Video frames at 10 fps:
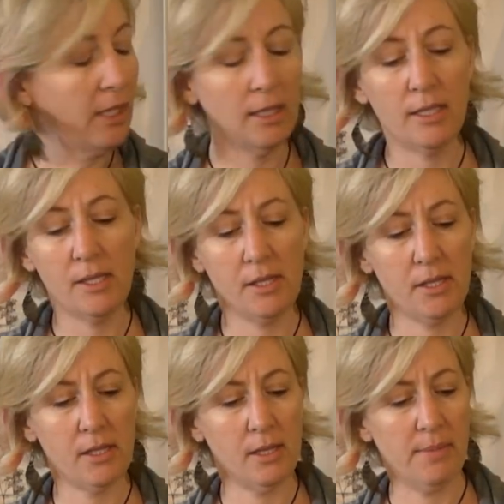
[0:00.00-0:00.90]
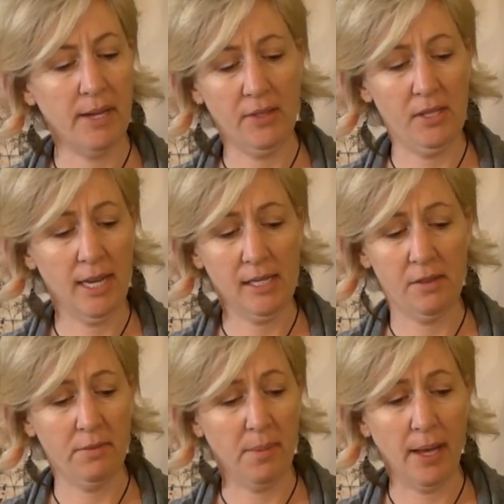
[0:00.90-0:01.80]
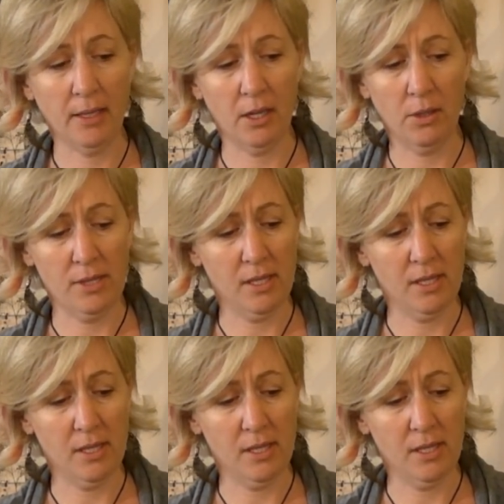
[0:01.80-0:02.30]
is about the size of Milo.